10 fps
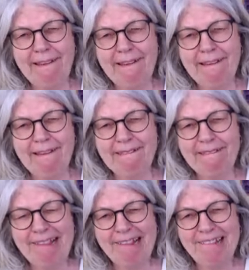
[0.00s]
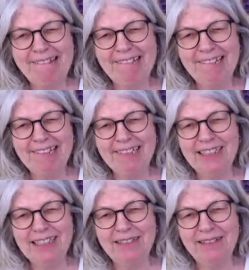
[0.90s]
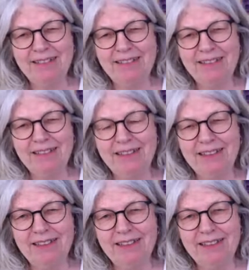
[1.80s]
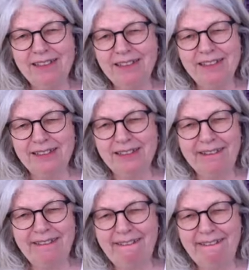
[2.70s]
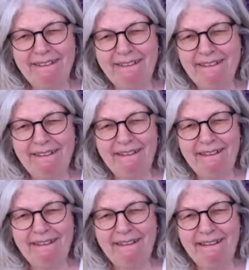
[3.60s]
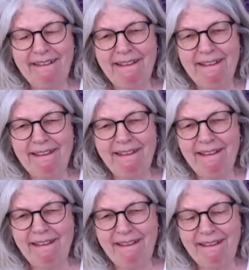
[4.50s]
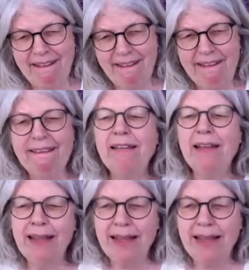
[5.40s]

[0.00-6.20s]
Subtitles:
No words are spoken by the person on screen.